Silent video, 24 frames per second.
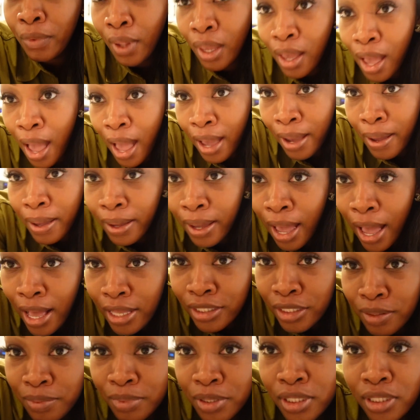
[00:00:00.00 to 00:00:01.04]
I got
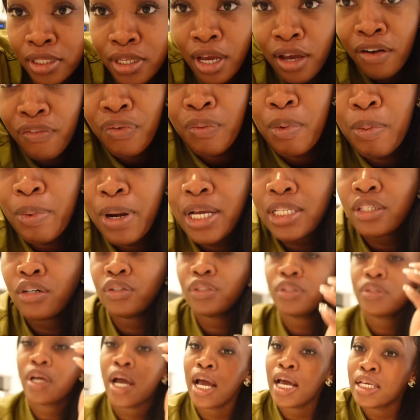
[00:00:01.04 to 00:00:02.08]
some stuff. Remember I
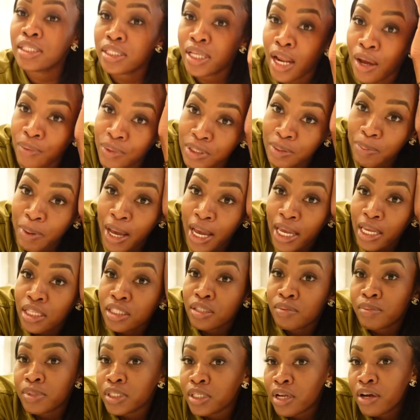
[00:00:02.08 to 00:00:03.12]
told you guys that I was buying
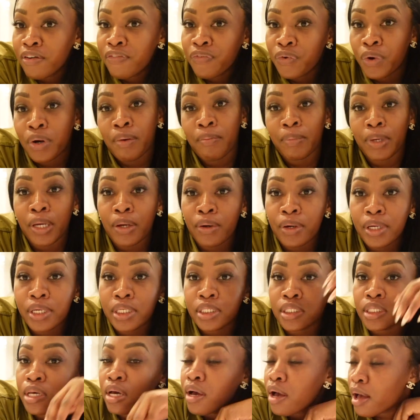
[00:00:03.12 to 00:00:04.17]
some stuff for
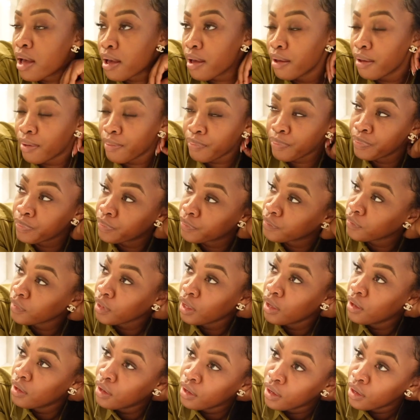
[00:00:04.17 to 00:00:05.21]
Amira's
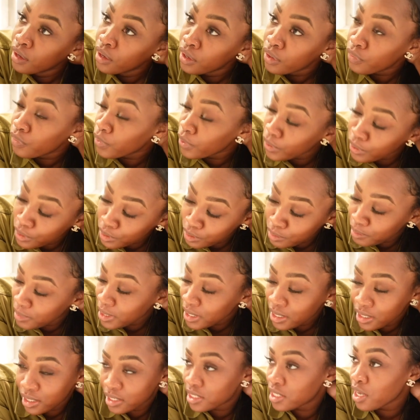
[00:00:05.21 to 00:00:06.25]
room.
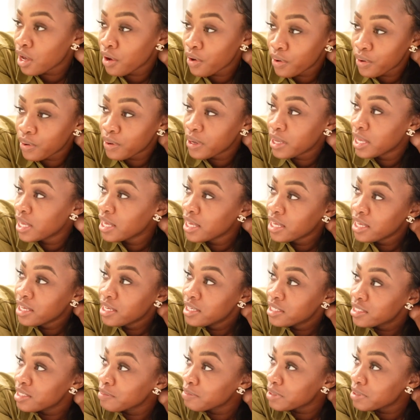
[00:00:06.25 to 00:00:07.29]
So
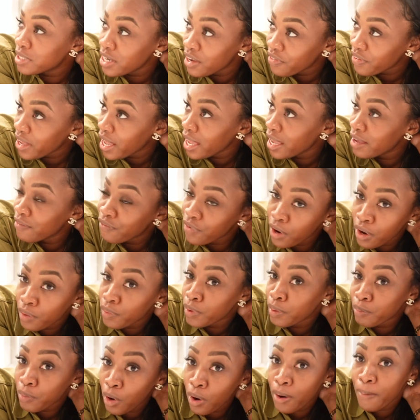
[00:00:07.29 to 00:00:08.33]
some stuff came for her
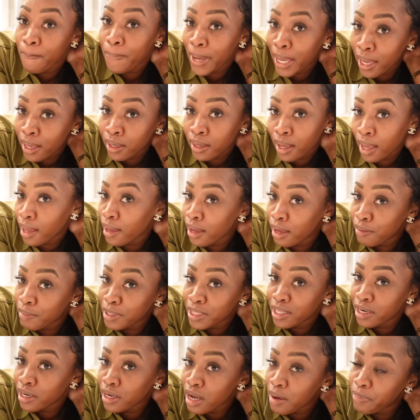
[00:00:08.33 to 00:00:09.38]
room, but her bed came, and
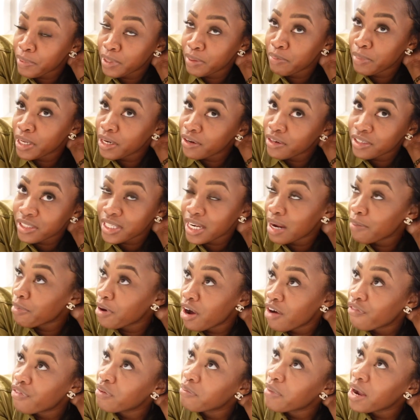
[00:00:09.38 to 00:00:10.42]
then a couple of mirrors that I
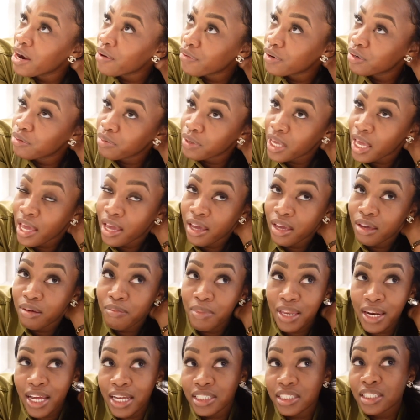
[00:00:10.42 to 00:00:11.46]
bought for my room came,
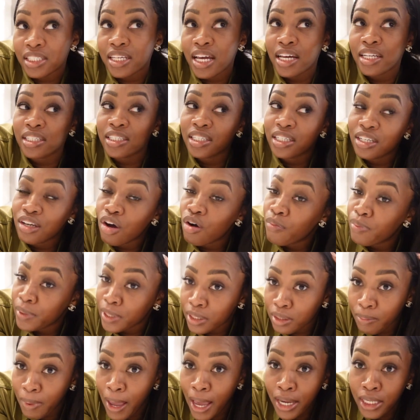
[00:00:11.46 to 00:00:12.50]
and I just got done opening
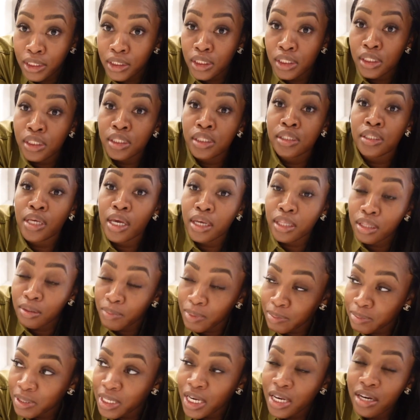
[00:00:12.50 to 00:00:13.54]
the packages and taking them
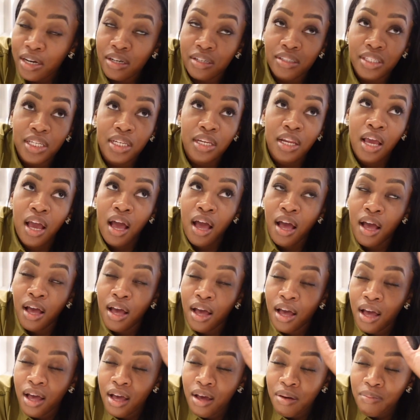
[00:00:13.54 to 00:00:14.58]
upstairs and
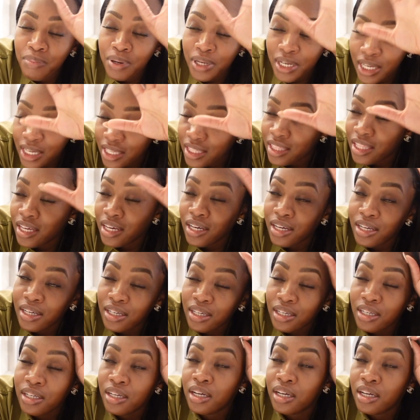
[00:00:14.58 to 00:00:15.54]
putting the